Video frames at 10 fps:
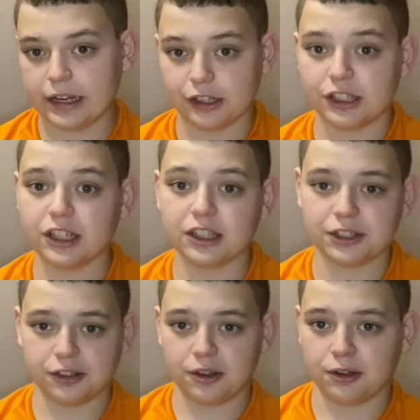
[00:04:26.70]
right, you're seeing
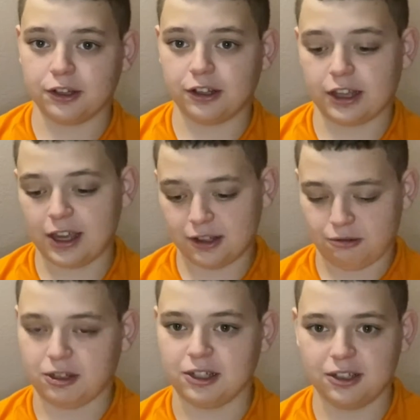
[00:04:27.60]
this logo and you're like,
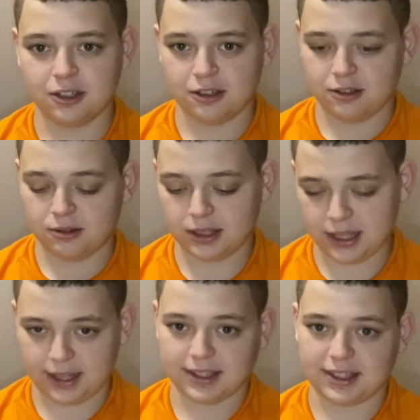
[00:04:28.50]
Antwan, what the
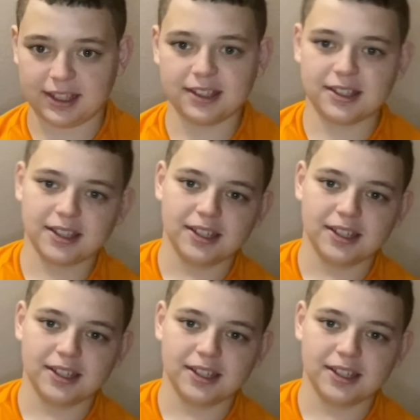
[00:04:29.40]
heck is this?